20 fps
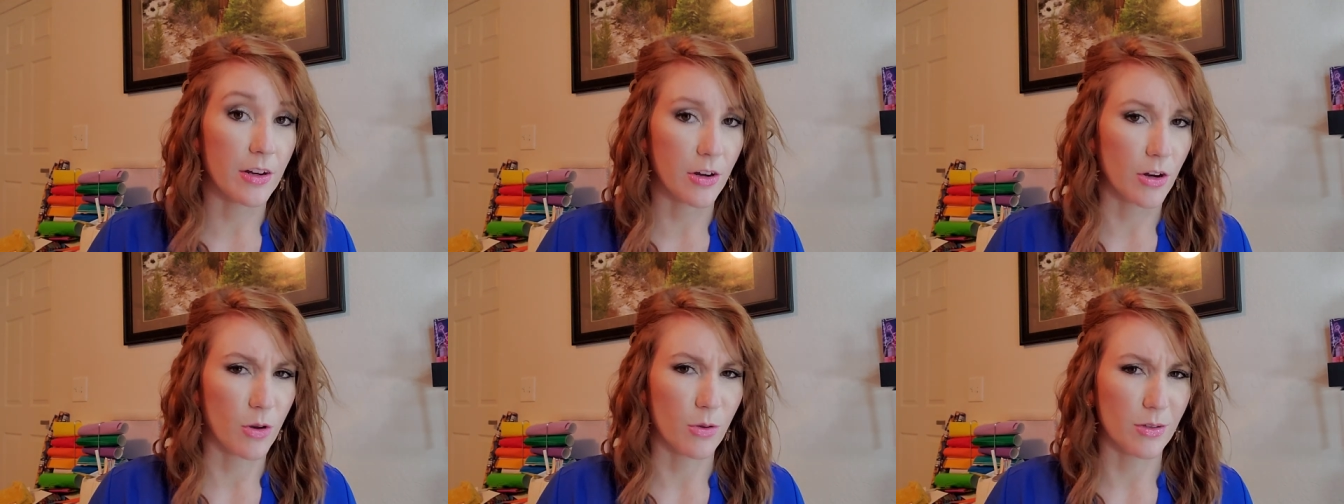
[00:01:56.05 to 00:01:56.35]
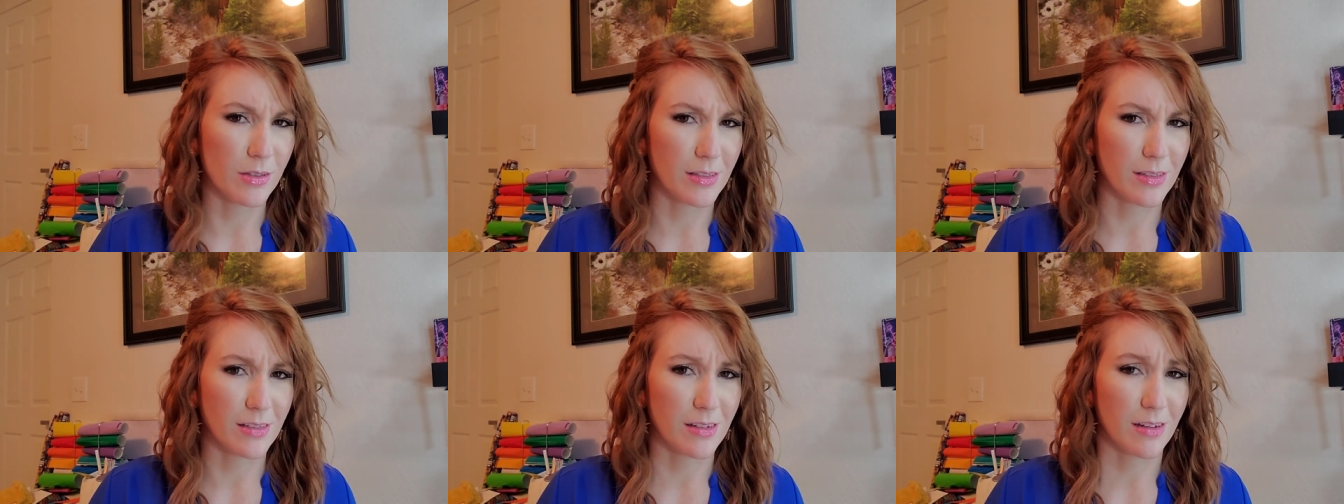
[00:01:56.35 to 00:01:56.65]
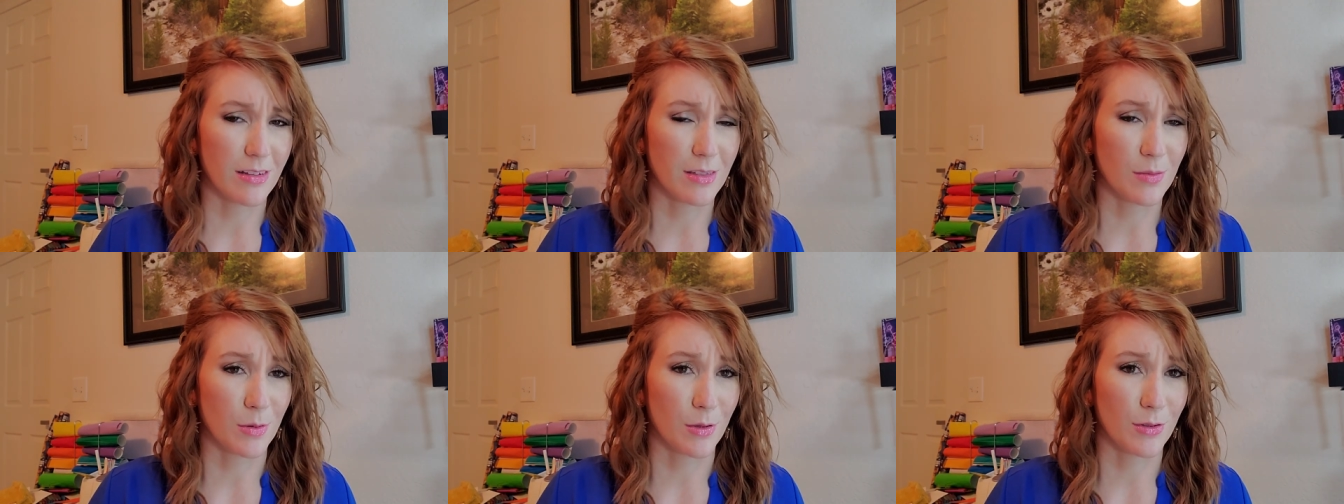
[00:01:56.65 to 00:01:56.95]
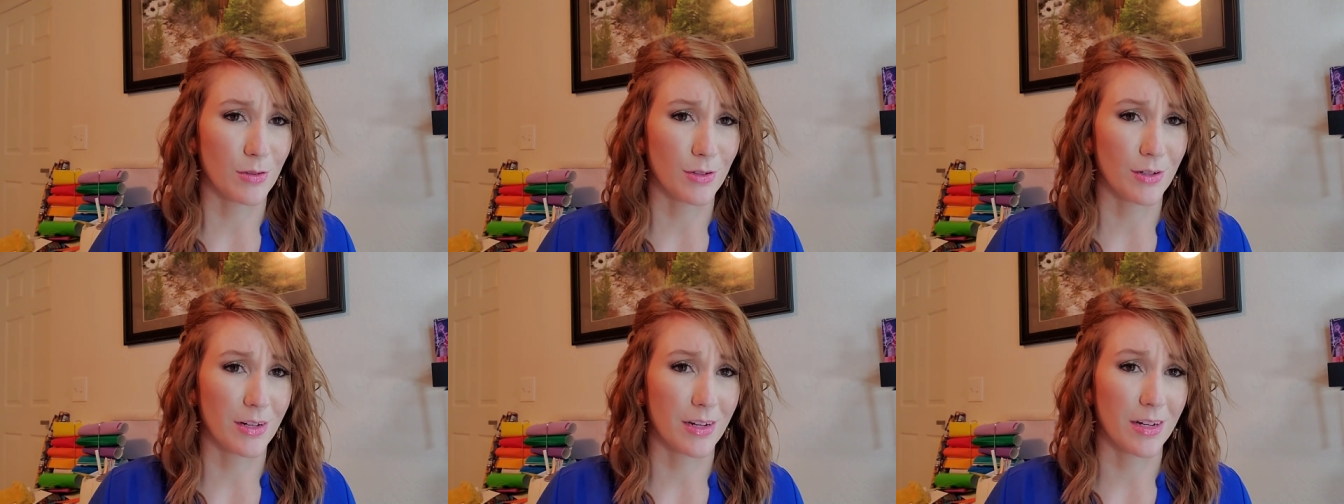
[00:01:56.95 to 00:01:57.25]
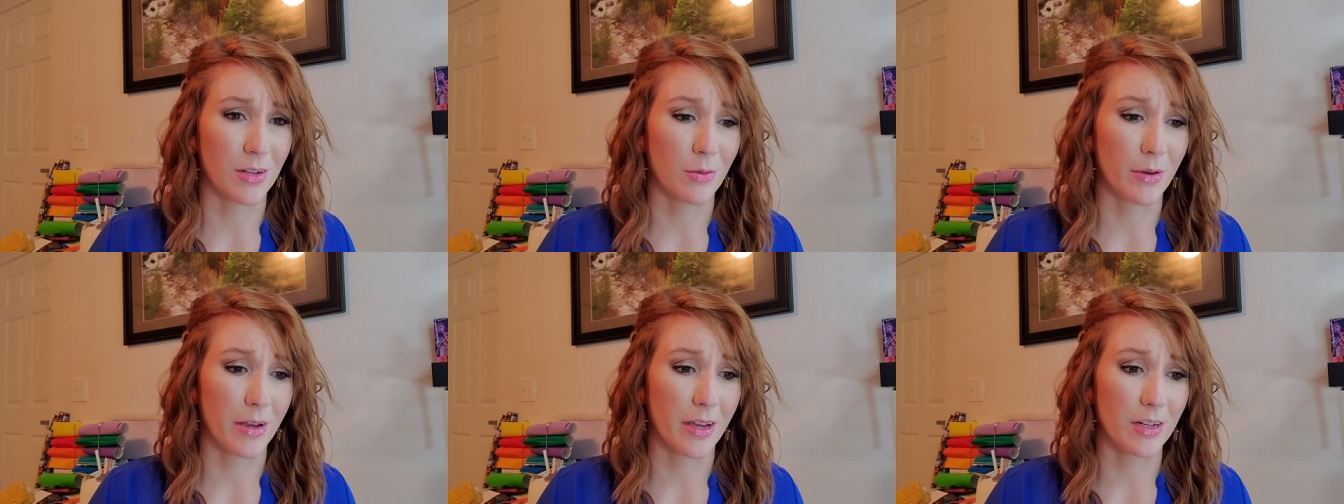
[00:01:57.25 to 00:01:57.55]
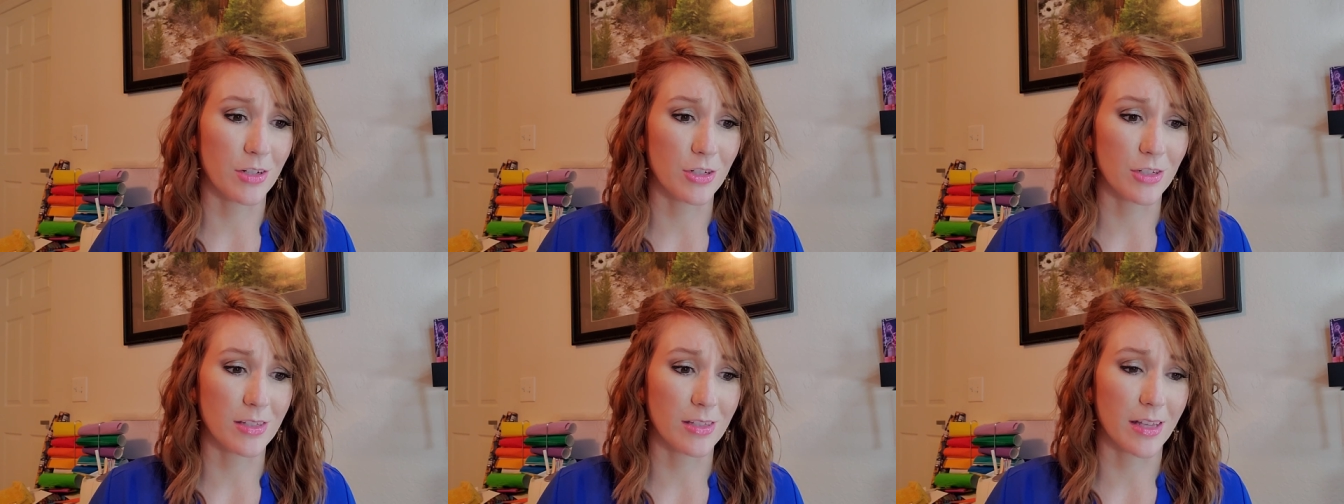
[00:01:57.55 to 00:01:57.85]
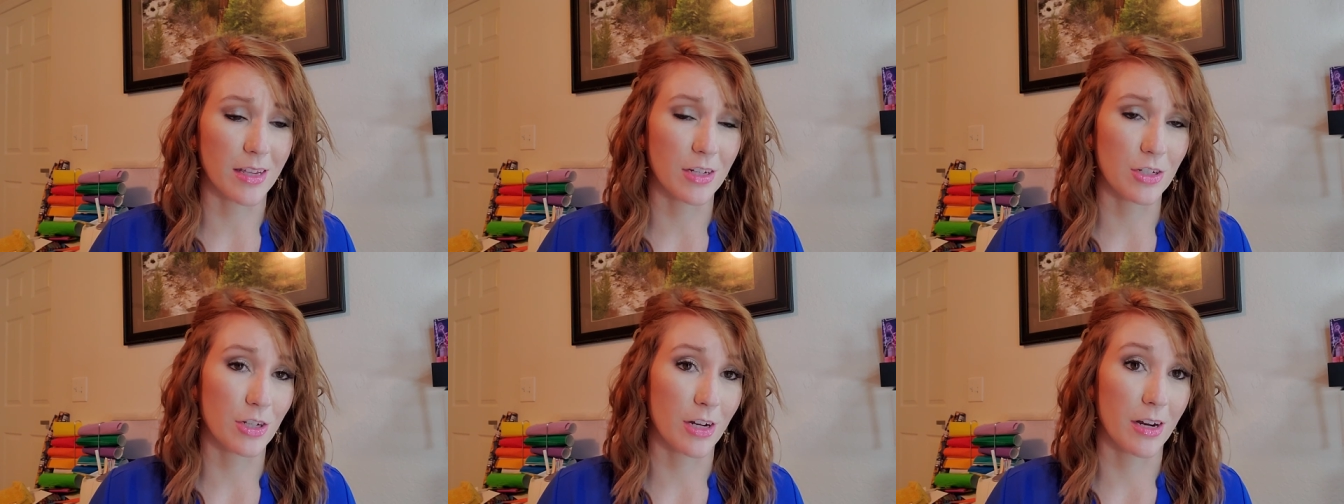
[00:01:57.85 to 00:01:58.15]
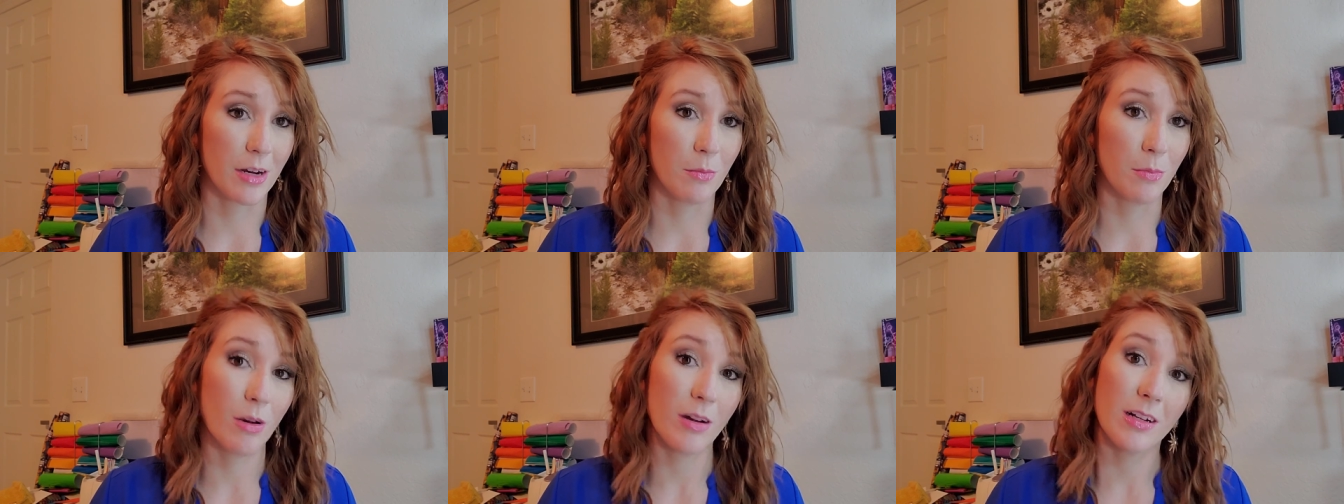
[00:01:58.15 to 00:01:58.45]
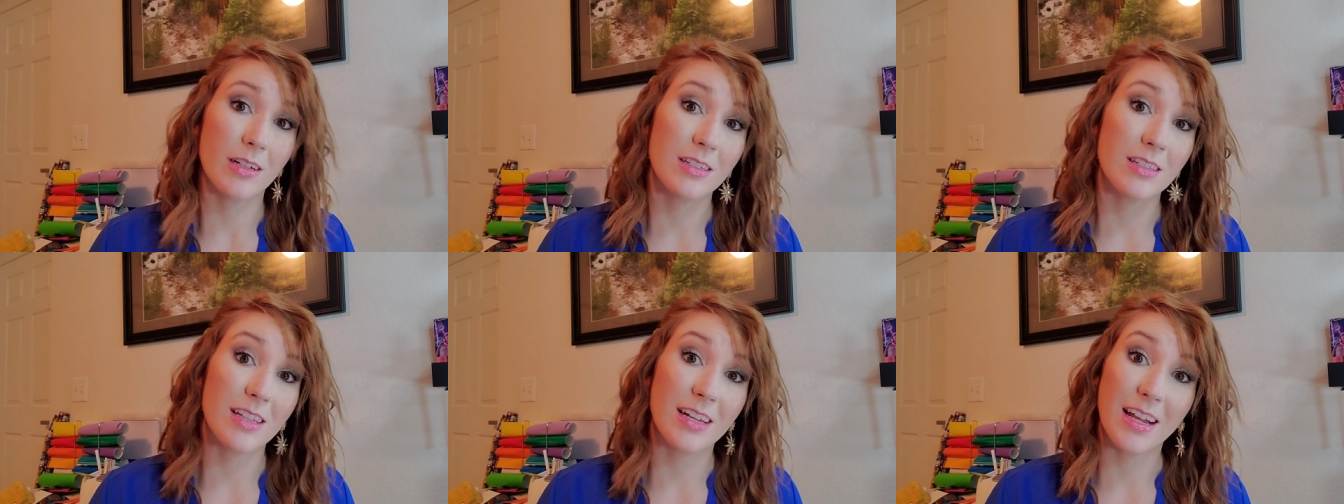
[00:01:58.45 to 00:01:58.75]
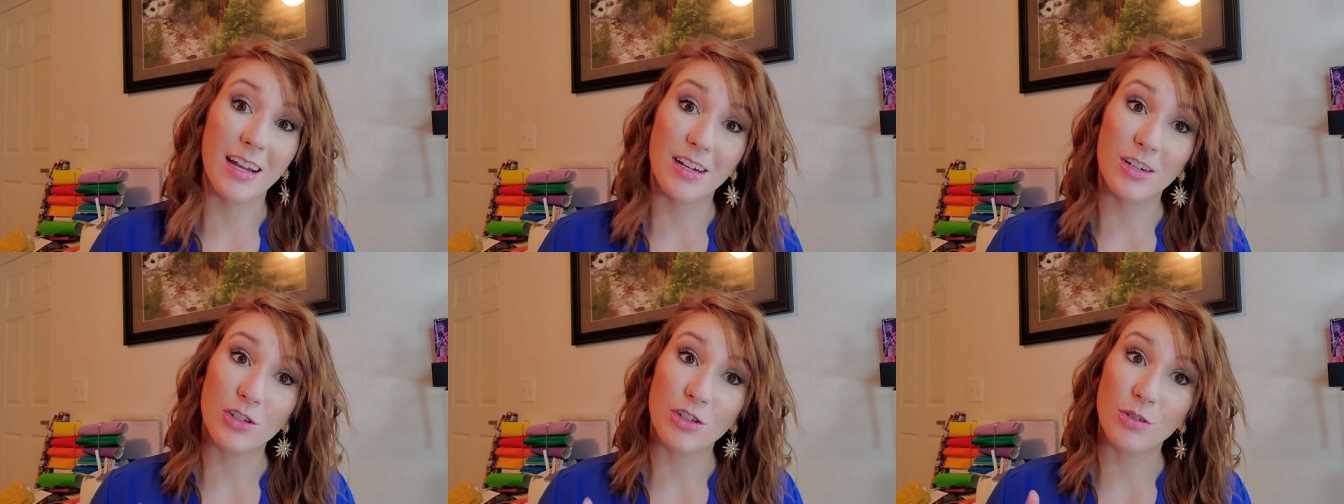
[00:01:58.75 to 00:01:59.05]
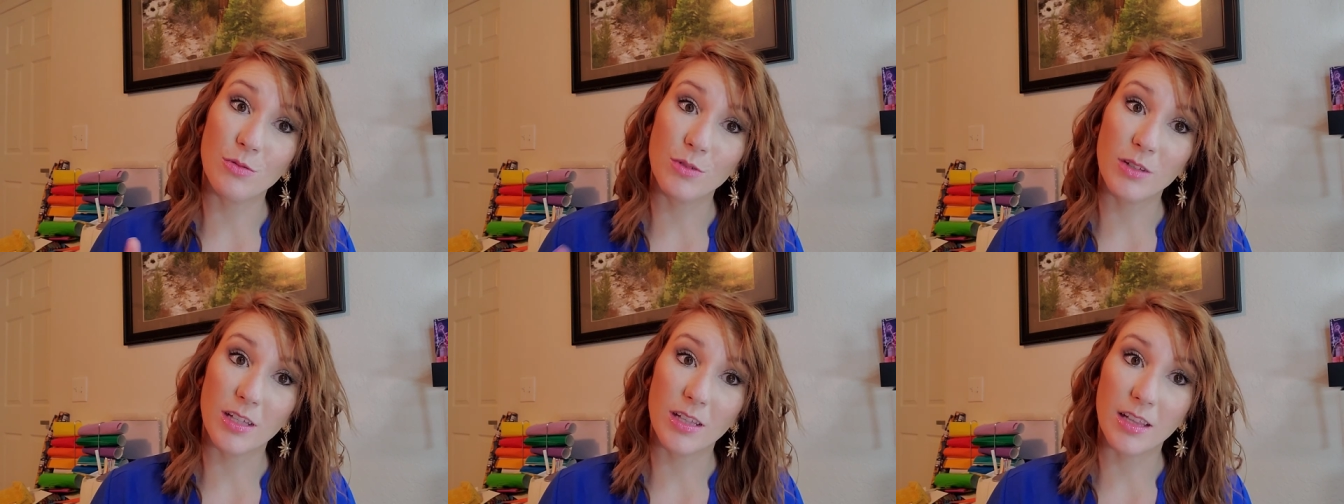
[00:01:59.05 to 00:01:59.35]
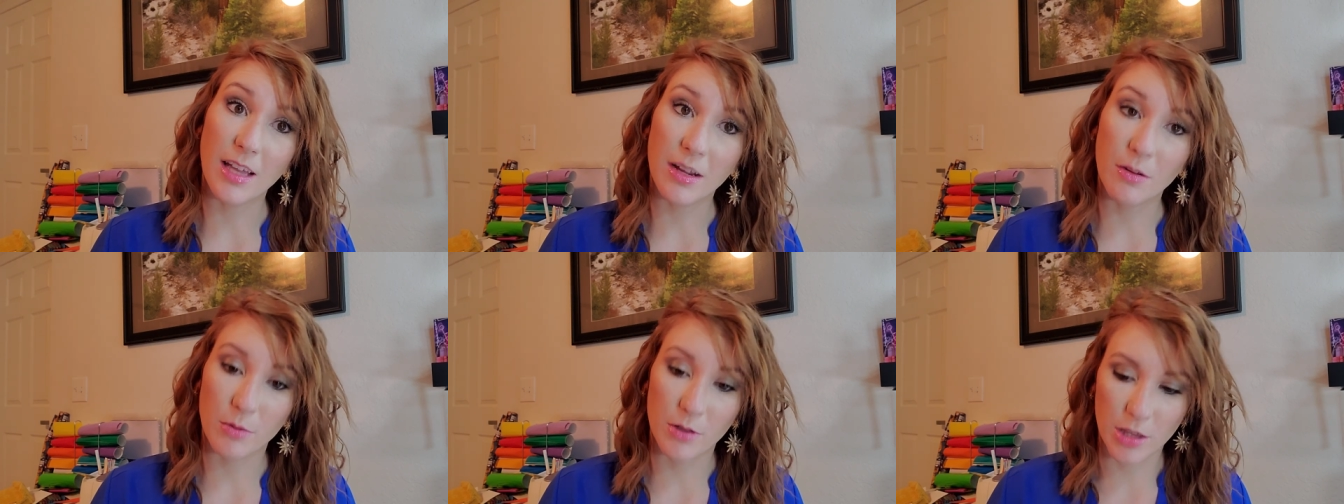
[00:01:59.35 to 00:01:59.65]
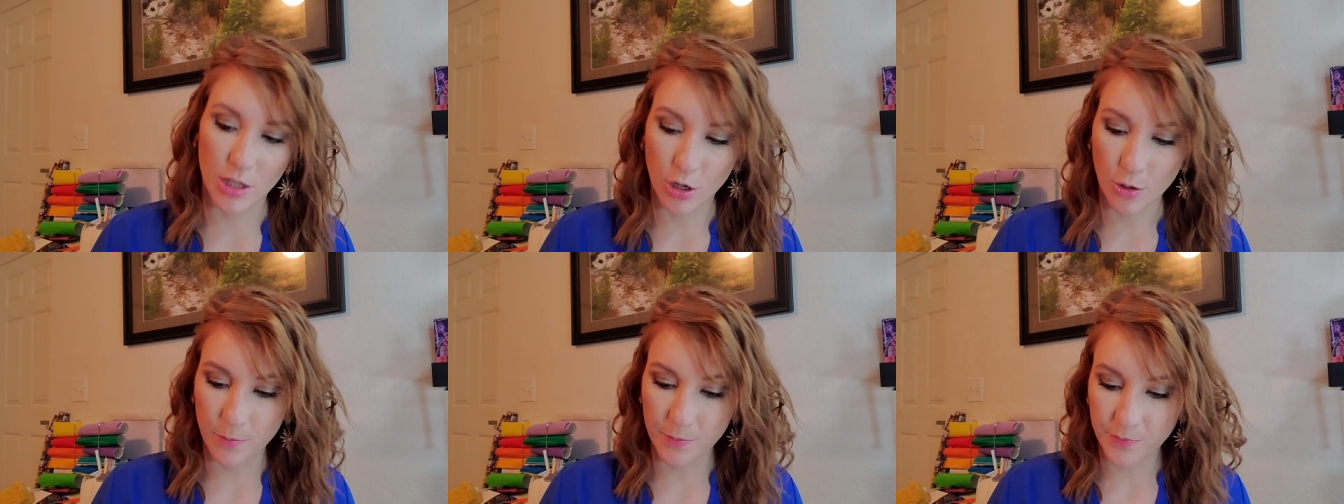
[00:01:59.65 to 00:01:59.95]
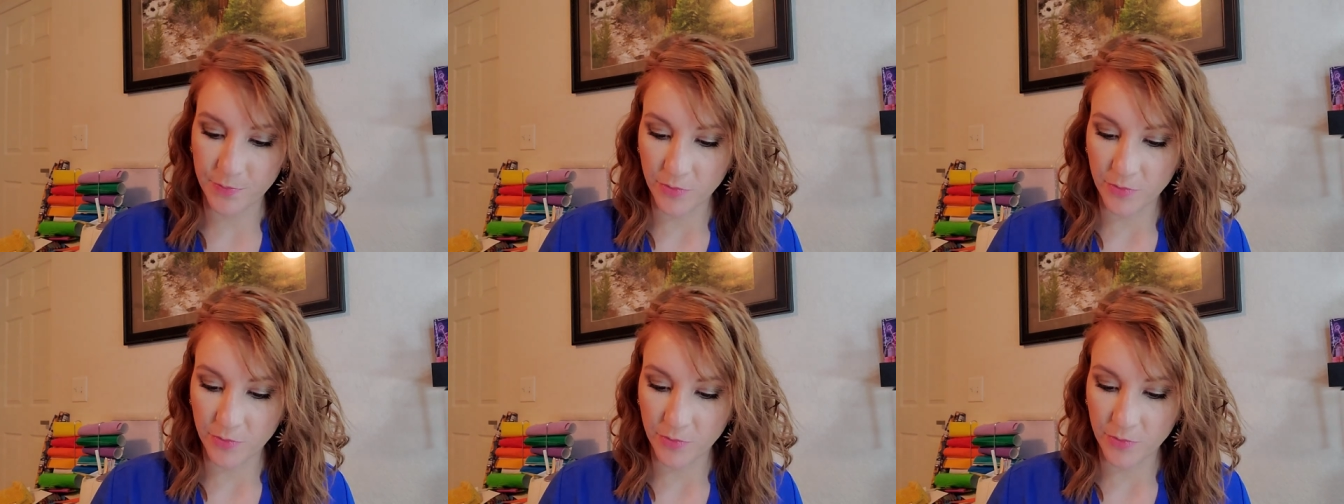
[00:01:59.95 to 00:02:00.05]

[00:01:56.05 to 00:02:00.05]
No, this is not sponsored in any way. I just like sharing products that I actually really like with you.